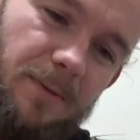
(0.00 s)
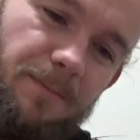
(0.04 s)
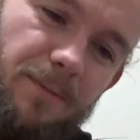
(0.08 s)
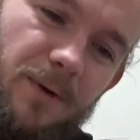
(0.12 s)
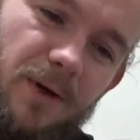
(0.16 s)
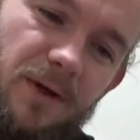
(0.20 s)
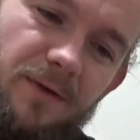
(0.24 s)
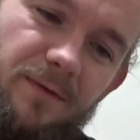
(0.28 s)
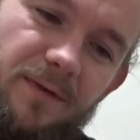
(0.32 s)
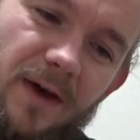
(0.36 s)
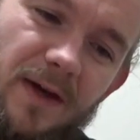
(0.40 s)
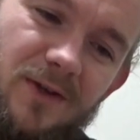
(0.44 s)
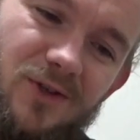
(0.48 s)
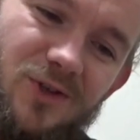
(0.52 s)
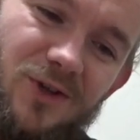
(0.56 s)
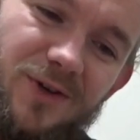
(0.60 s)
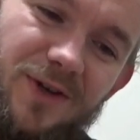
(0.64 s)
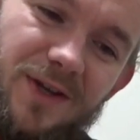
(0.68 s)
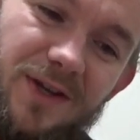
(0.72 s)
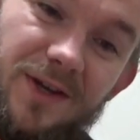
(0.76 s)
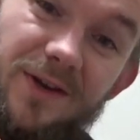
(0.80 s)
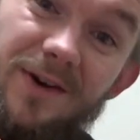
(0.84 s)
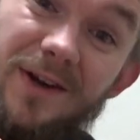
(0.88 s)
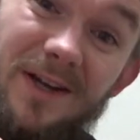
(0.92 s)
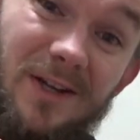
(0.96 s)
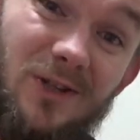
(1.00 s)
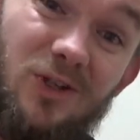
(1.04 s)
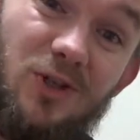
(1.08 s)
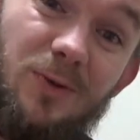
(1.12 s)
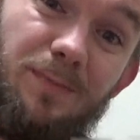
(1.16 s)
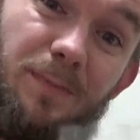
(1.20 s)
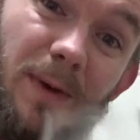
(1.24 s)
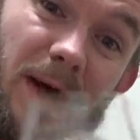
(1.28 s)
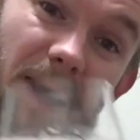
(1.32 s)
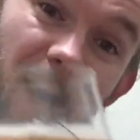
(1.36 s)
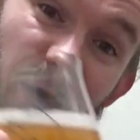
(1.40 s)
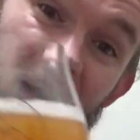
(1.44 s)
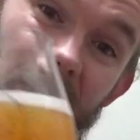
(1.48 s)
Prefecture here in
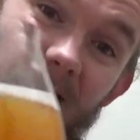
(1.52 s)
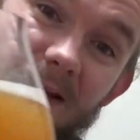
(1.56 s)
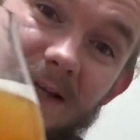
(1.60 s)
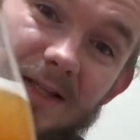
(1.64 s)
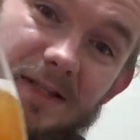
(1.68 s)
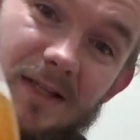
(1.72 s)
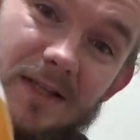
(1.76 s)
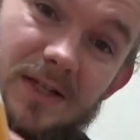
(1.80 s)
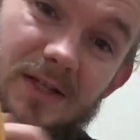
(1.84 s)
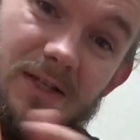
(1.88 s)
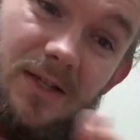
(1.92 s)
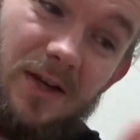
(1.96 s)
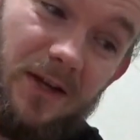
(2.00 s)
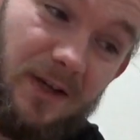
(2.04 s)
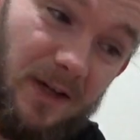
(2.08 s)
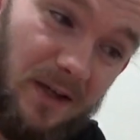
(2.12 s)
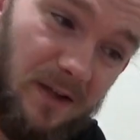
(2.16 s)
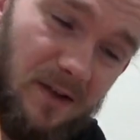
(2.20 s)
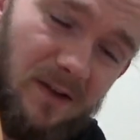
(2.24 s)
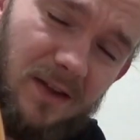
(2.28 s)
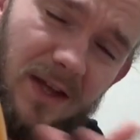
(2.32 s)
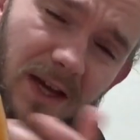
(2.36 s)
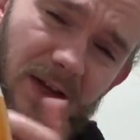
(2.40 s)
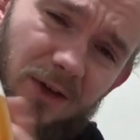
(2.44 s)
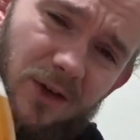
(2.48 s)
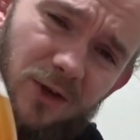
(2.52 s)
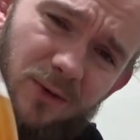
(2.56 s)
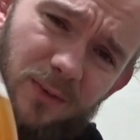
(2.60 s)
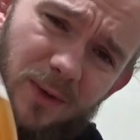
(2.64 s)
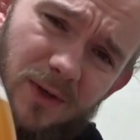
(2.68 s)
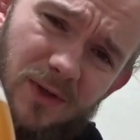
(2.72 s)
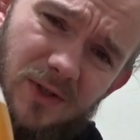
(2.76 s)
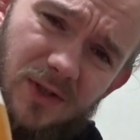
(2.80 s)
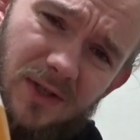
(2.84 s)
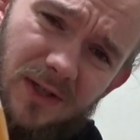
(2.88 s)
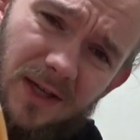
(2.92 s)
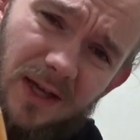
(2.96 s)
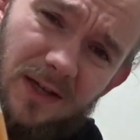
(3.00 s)
Japan. Let's get stuck in. Thank you
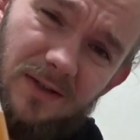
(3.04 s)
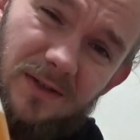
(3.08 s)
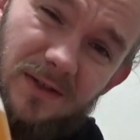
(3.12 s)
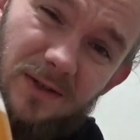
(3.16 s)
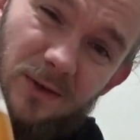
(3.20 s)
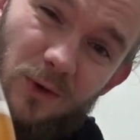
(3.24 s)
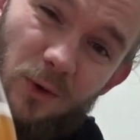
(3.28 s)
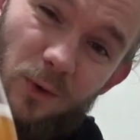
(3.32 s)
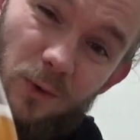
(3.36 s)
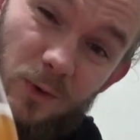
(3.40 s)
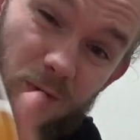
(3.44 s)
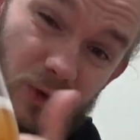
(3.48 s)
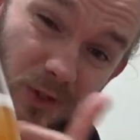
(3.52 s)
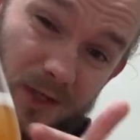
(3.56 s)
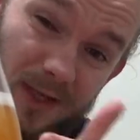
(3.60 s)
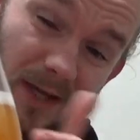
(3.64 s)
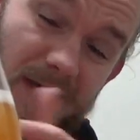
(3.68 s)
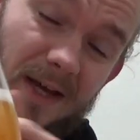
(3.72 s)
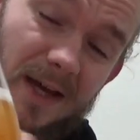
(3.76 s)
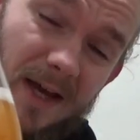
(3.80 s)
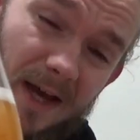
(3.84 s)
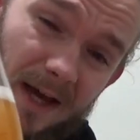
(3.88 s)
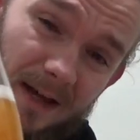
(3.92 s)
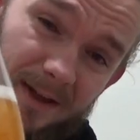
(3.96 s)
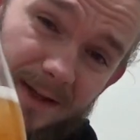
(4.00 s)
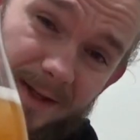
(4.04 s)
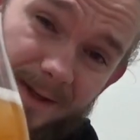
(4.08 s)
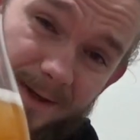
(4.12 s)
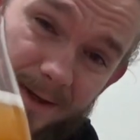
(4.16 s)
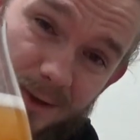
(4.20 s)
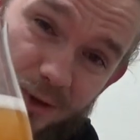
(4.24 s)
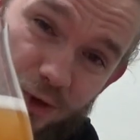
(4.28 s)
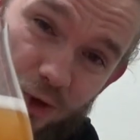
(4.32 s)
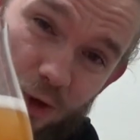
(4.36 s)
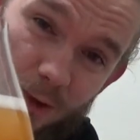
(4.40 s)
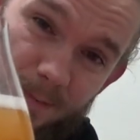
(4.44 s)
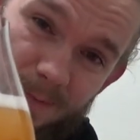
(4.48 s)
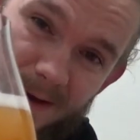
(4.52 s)
once again to Koji at Liquor
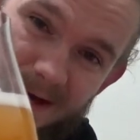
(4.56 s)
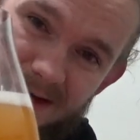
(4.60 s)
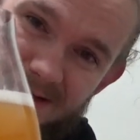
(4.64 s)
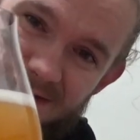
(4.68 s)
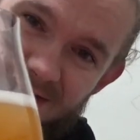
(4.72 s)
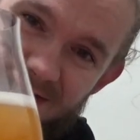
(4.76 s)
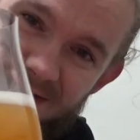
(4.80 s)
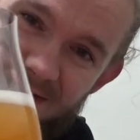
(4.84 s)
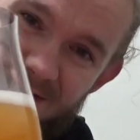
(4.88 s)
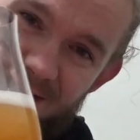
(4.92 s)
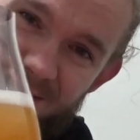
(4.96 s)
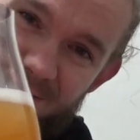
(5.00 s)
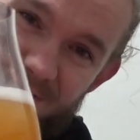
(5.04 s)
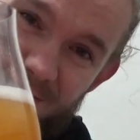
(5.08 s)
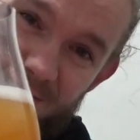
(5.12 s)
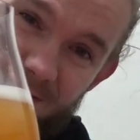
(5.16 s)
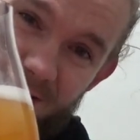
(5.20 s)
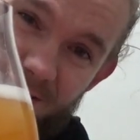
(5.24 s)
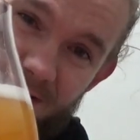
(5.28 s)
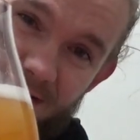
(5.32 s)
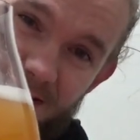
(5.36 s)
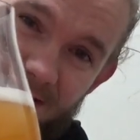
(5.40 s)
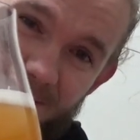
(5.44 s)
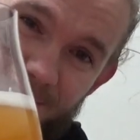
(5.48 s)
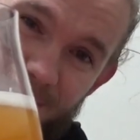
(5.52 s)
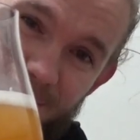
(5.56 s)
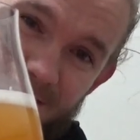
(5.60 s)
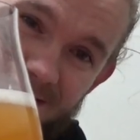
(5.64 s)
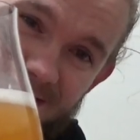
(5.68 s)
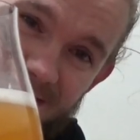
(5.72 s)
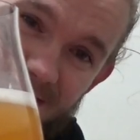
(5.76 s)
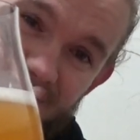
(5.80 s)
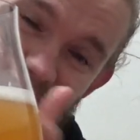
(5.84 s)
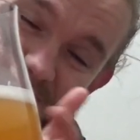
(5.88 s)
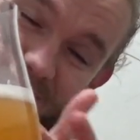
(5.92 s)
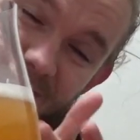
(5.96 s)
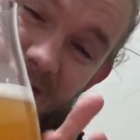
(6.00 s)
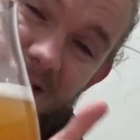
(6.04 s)
Shop Asahiya for the
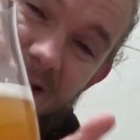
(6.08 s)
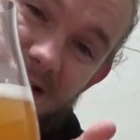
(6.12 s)
recommendation.